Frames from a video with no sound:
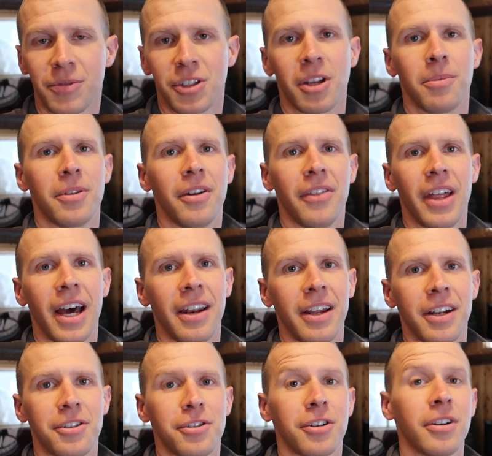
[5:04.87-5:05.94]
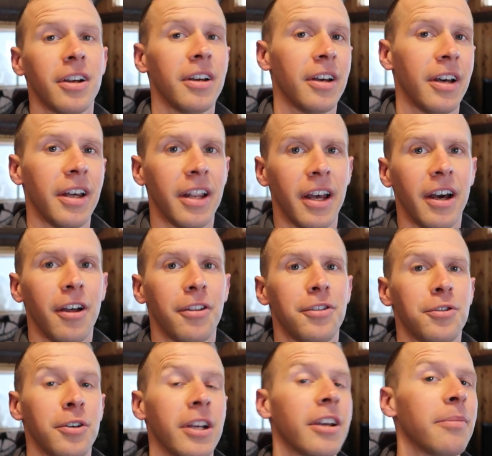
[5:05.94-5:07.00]
something of that nature, uh, a,
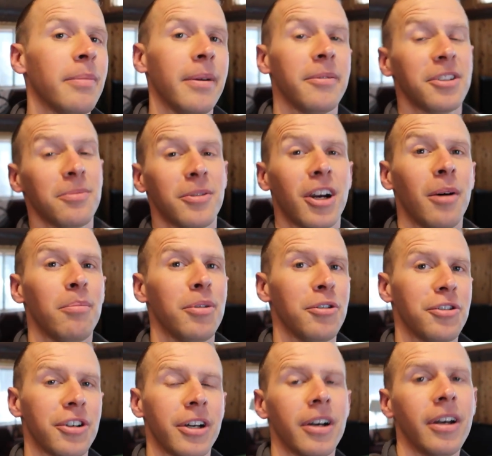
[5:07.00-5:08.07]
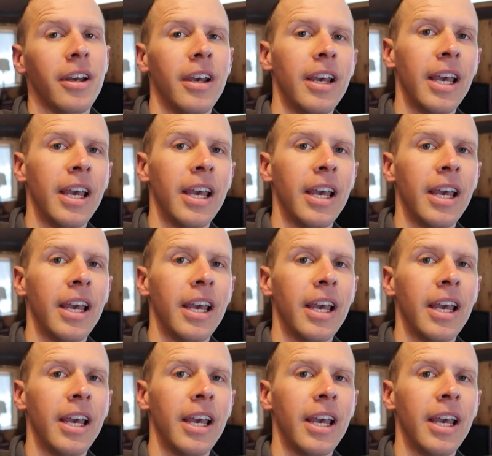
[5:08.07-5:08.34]
health drink, maybe some kombucha,